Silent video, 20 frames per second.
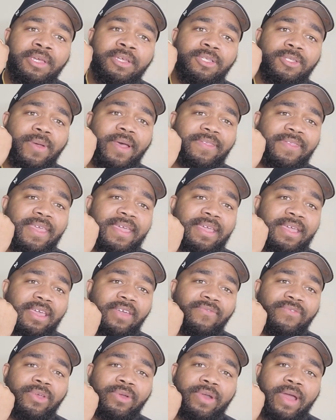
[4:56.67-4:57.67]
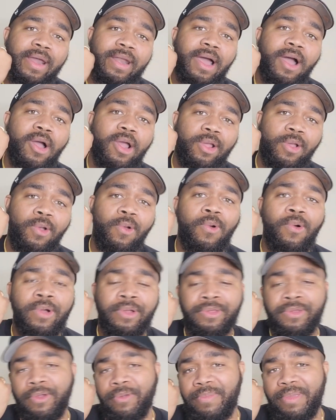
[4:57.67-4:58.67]
So I think if you're not a hardcore
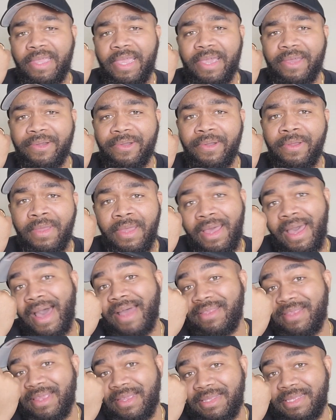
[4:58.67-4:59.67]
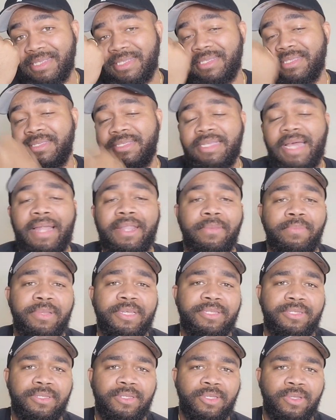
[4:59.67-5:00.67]
and you're a beginner, I think this is a solid
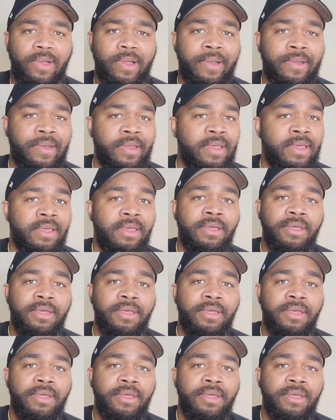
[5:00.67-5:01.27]
place to start.